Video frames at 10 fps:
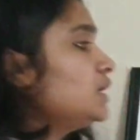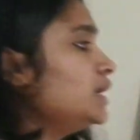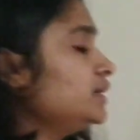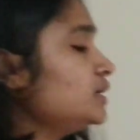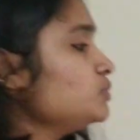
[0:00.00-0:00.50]

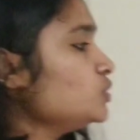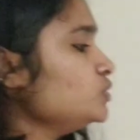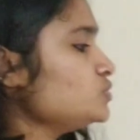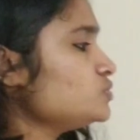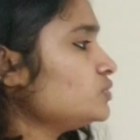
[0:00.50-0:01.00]
and I am
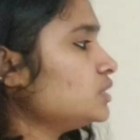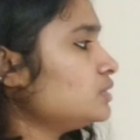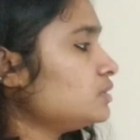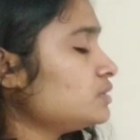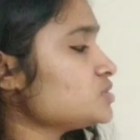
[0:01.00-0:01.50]
going
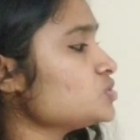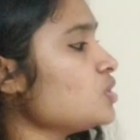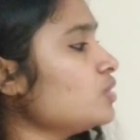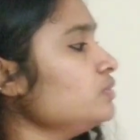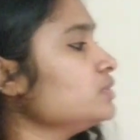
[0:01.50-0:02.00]
to
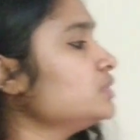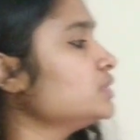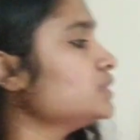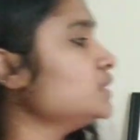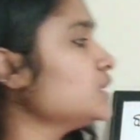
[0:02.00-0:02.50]
solve
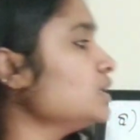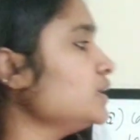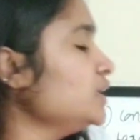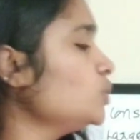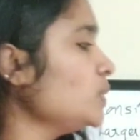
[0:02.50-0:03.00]
the
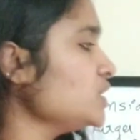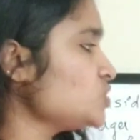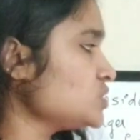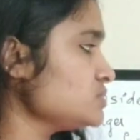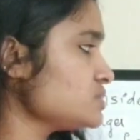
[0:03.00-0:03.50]

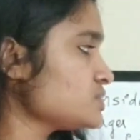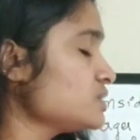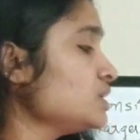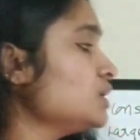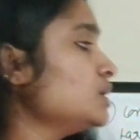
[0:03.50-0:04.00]

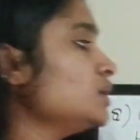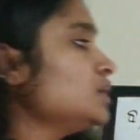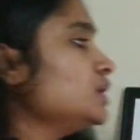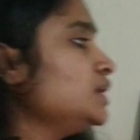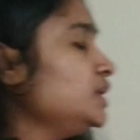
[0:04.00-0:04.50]
equations
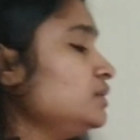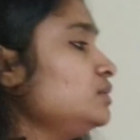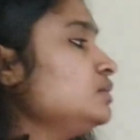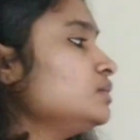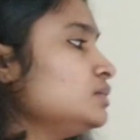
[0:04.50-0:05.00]

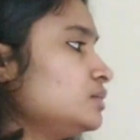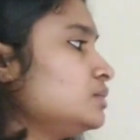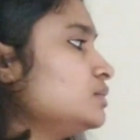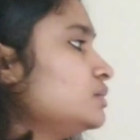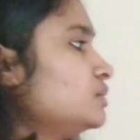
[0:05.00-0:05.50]
in,
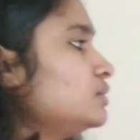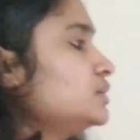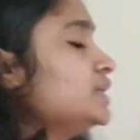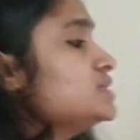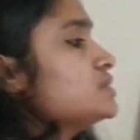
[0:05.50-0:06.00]

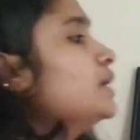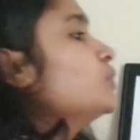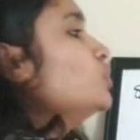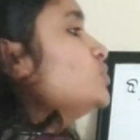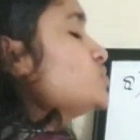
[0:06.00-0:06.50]
that is I
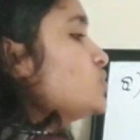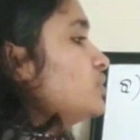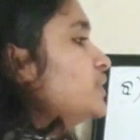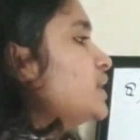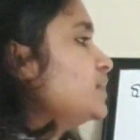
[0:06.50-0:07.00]
am going to
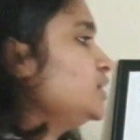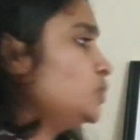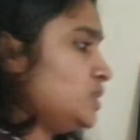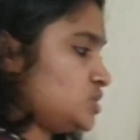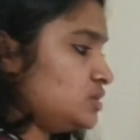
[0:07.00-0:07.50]
solve the current
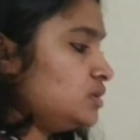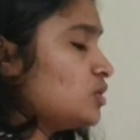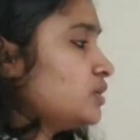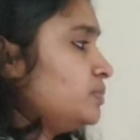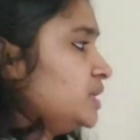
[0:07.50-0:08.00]
equation in
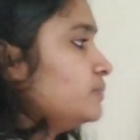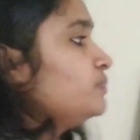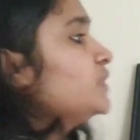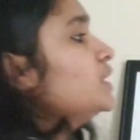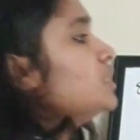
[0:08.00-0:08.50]
node B.
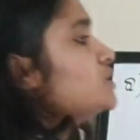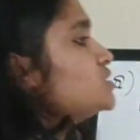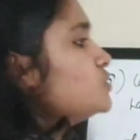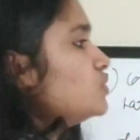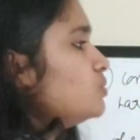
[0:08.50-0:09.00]

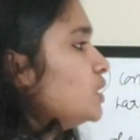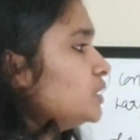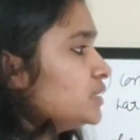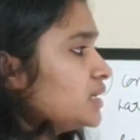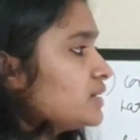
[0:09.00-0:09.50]
So
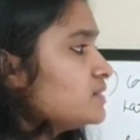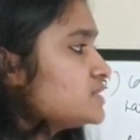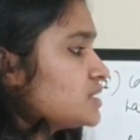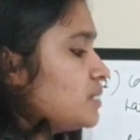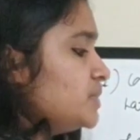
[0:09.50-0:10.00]
what are the
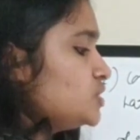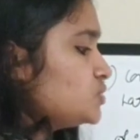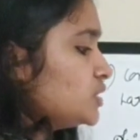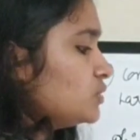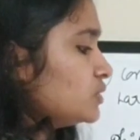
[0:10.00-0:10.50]
currents coming
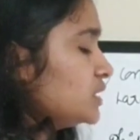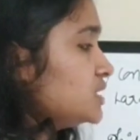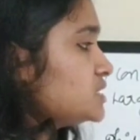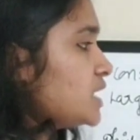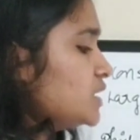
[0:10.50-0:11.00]
to the node?
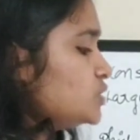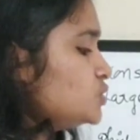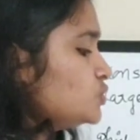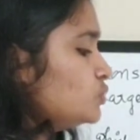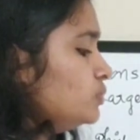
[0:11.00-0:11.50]
That is
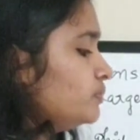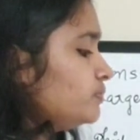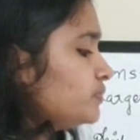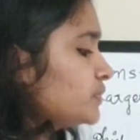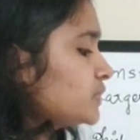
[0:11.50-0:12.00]
I2
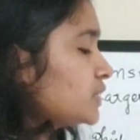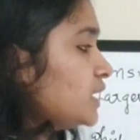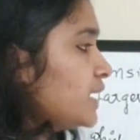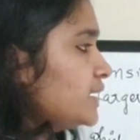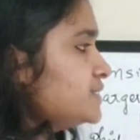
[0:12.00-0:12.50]

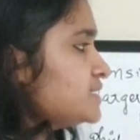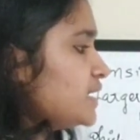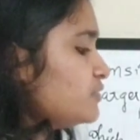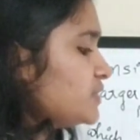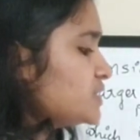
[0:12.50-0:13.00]
and
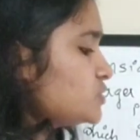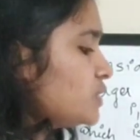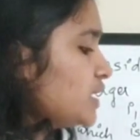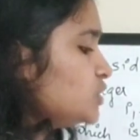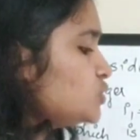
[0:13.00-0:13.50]
I5. So
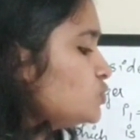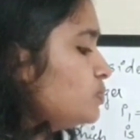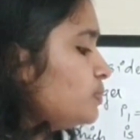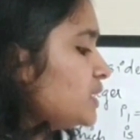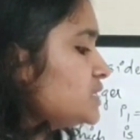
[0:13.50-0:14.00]

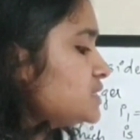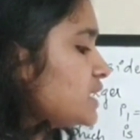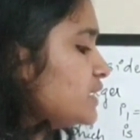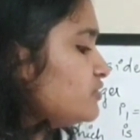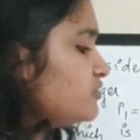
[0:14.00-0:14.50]
I2 plus
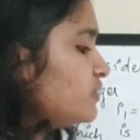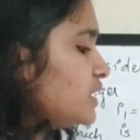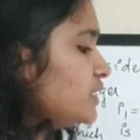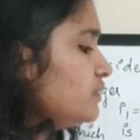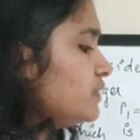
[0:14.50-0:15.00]

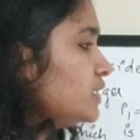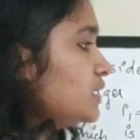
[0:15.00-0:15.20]
I5